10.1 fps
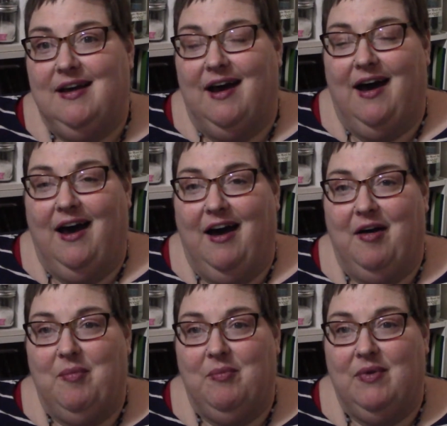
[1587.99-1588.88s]

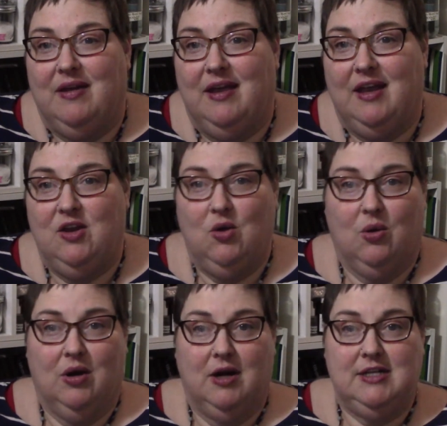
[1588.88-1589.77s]
um, in
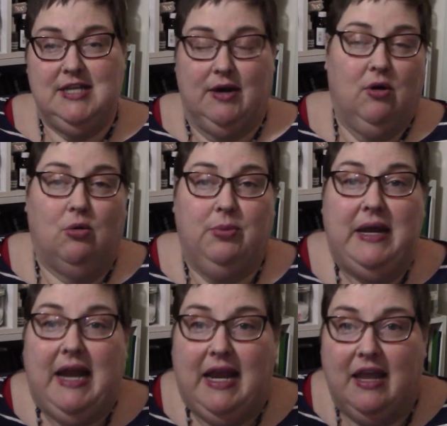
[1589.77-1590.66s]
your tarot
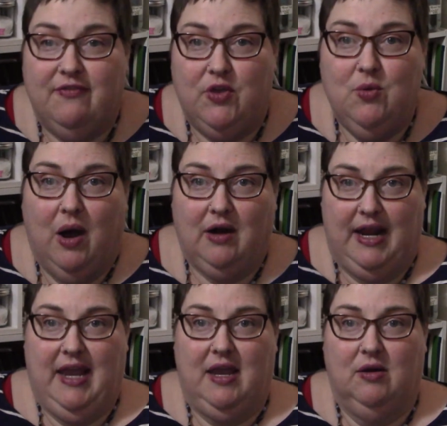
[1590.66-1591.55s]
reading if you are
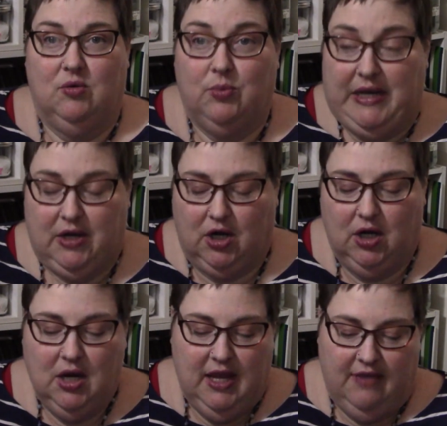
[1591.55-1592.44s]
a reader,
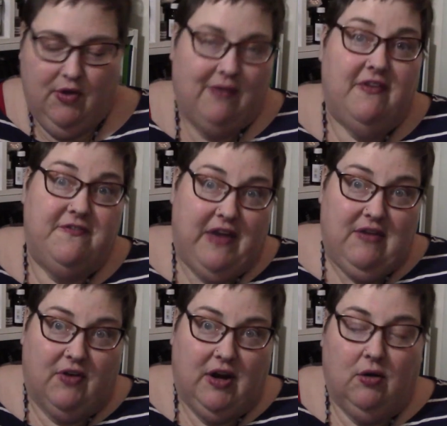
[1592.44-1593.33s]
if you have a
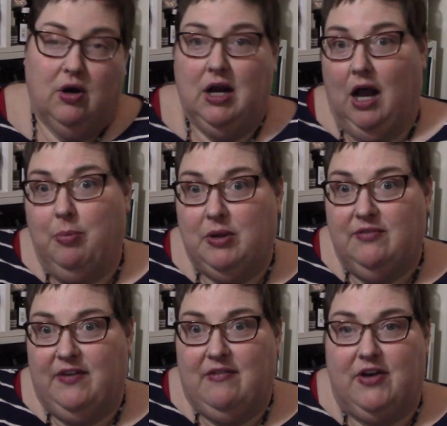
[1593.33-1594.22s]
favorite or a couple of
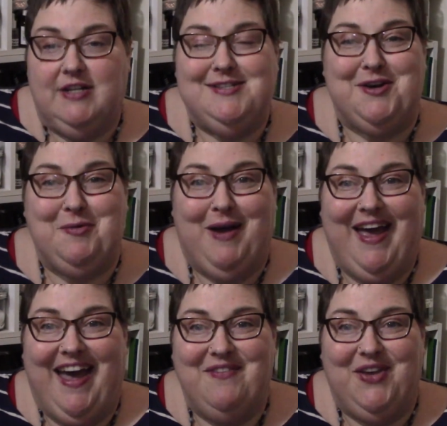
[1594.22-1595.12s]
favorites or what
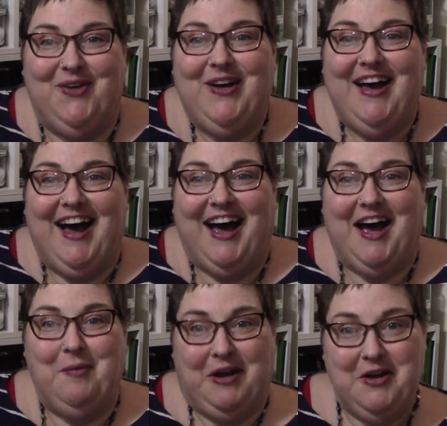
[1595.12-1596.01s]
have you. I,
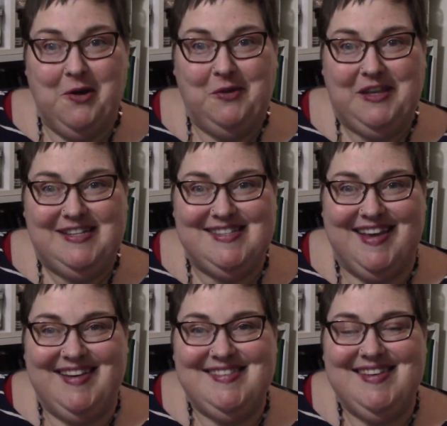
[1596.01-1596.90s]
I want to know these
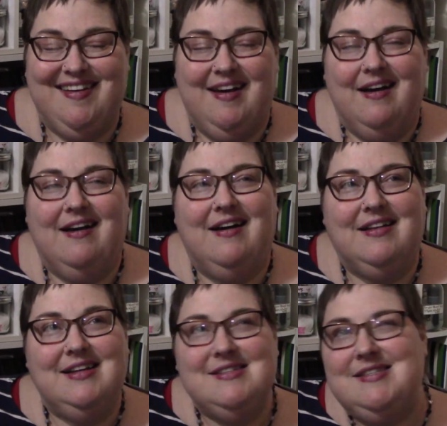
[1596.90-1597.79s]
things. Uh,
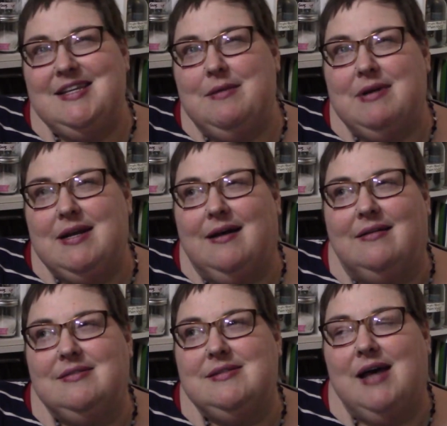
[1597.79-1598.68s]
let's see, what
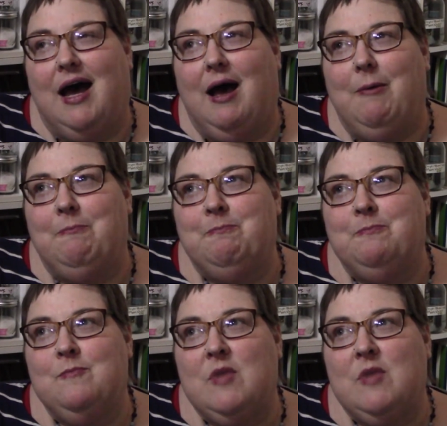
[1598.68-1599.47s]
else? Um,